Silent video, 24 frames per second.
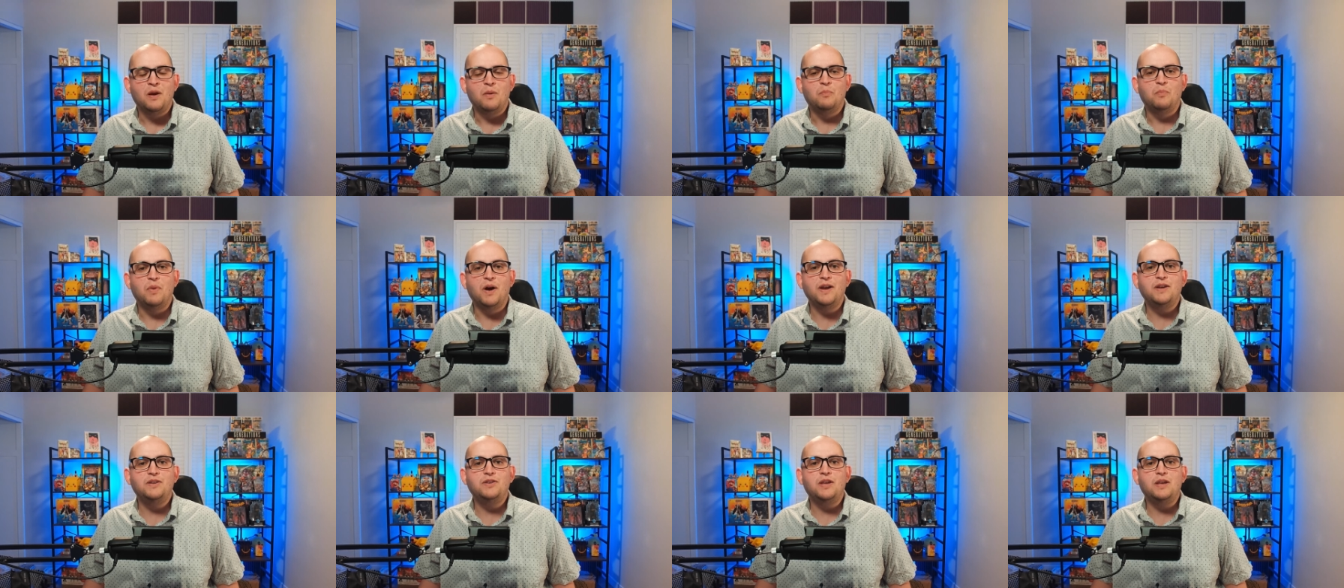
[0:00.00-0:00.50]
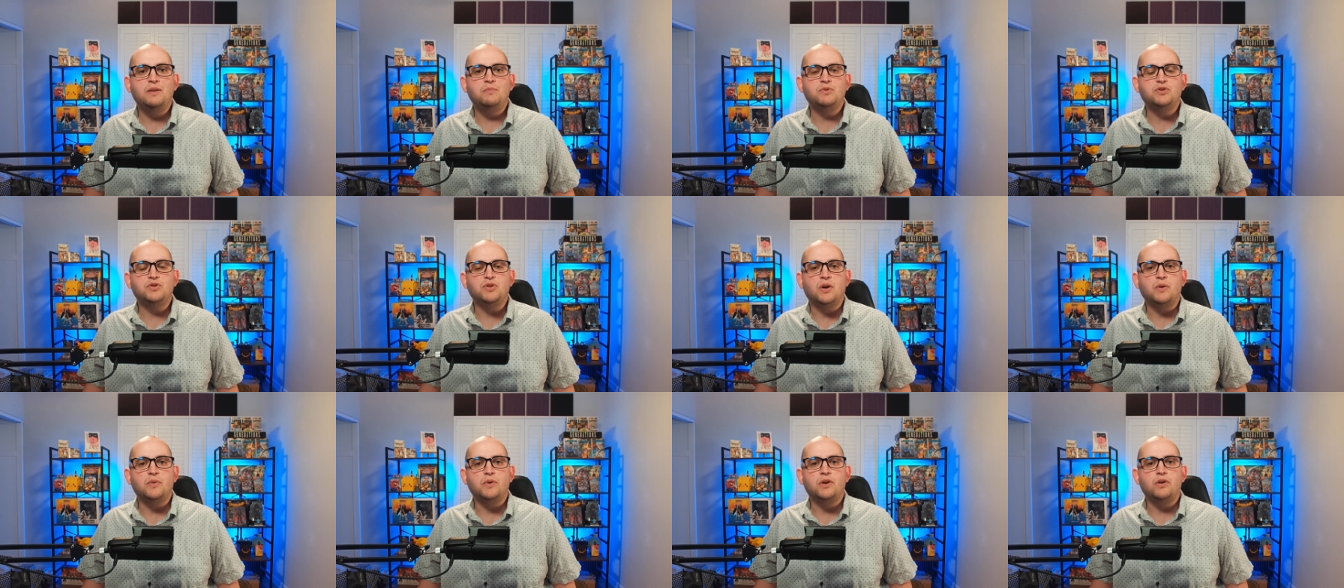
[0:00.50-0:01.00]
My name is
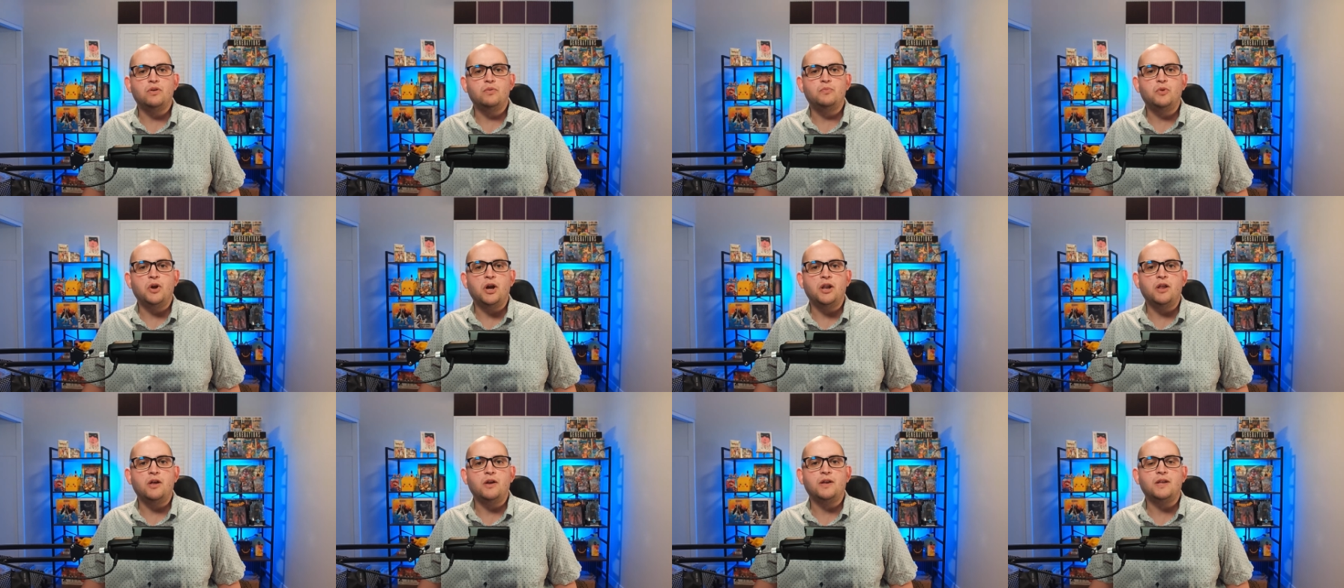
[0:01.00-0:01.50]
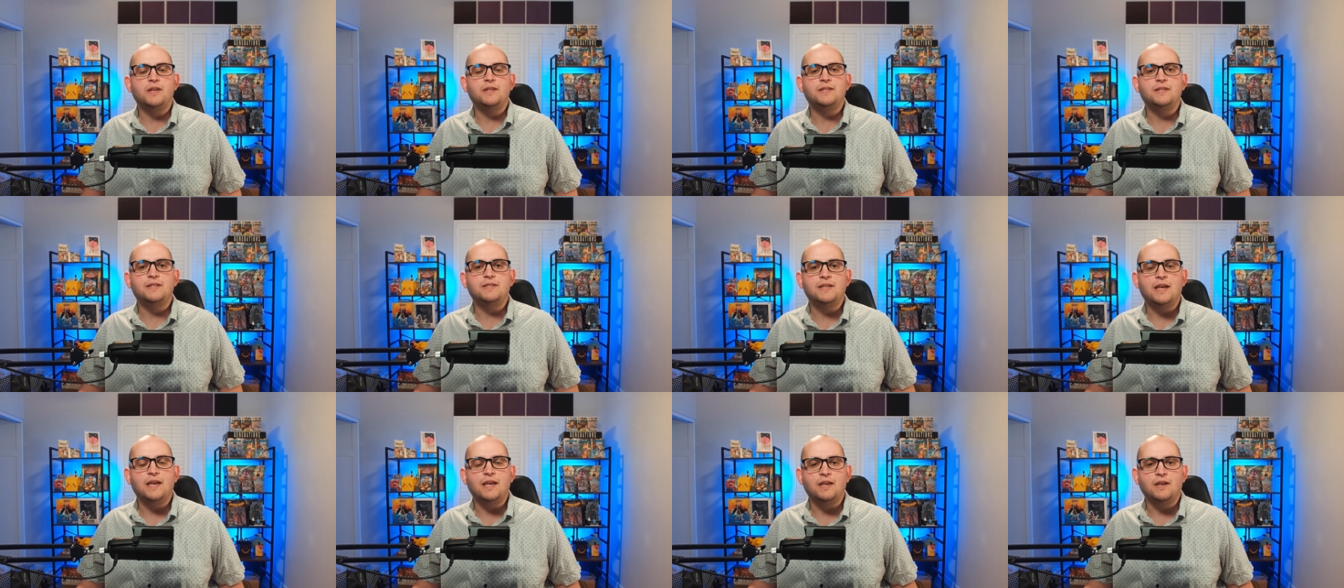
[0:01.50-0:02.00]
Arakko Braddock, and
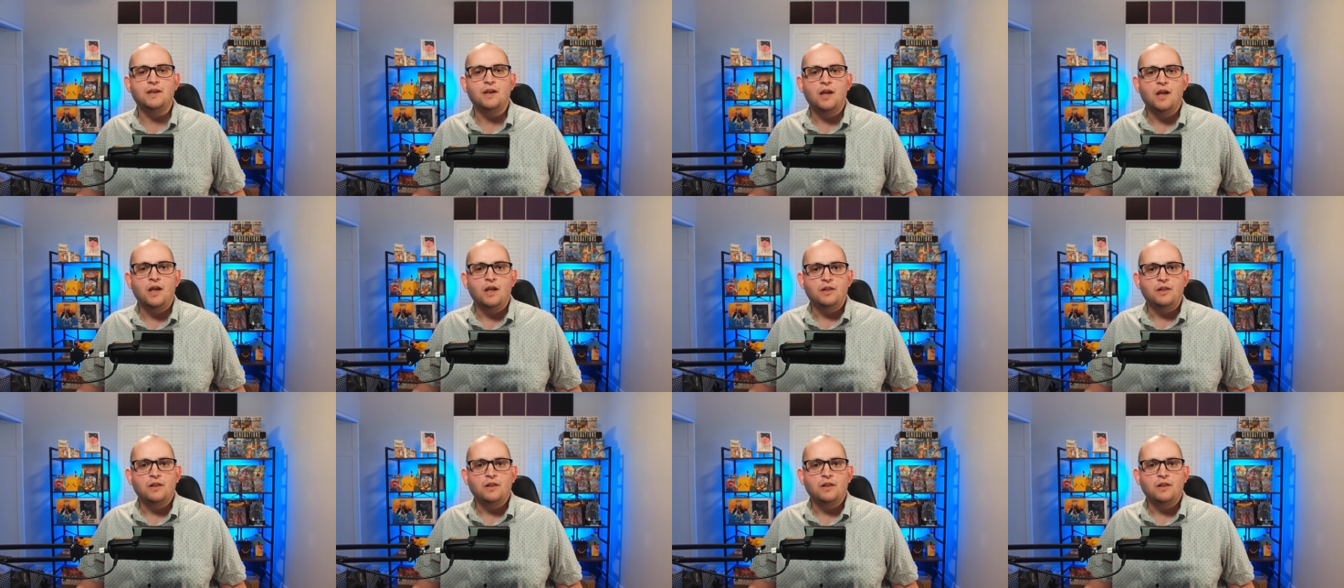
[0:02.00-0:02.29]
today,